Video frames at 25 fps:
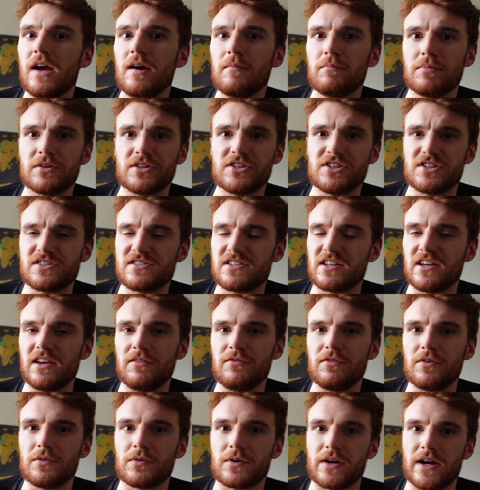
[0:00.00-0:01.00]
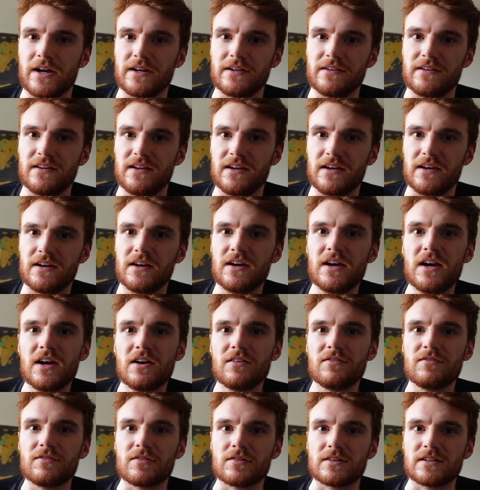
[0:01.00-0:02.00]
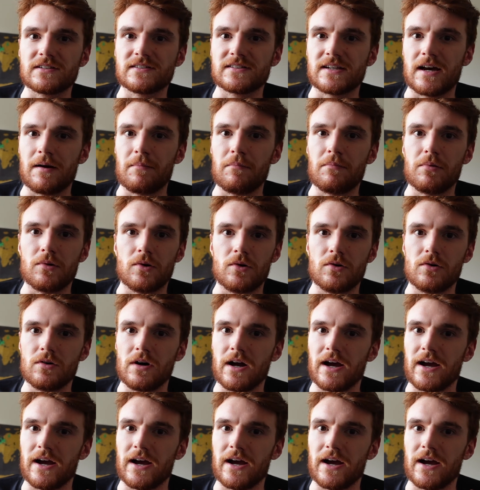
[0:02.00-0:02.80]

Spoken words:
But just to give you an idea, for example,